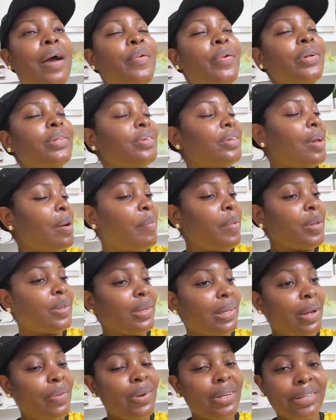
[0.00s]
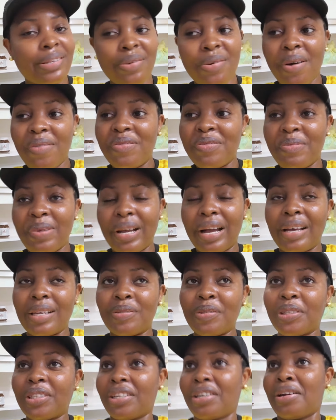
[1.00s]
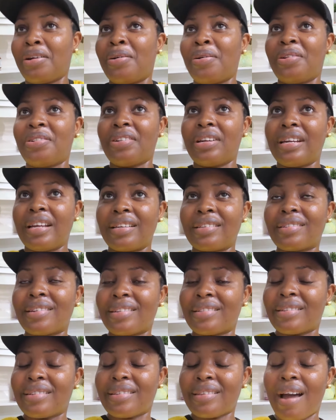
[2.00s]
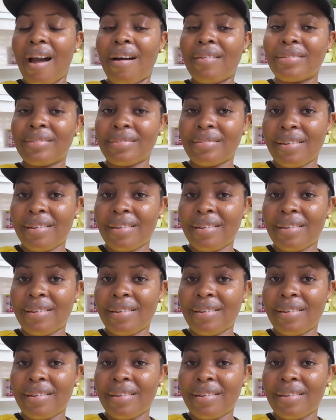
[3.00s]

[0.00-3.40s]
went on Amazon, I was seeing waffle makers for 300 and something thousand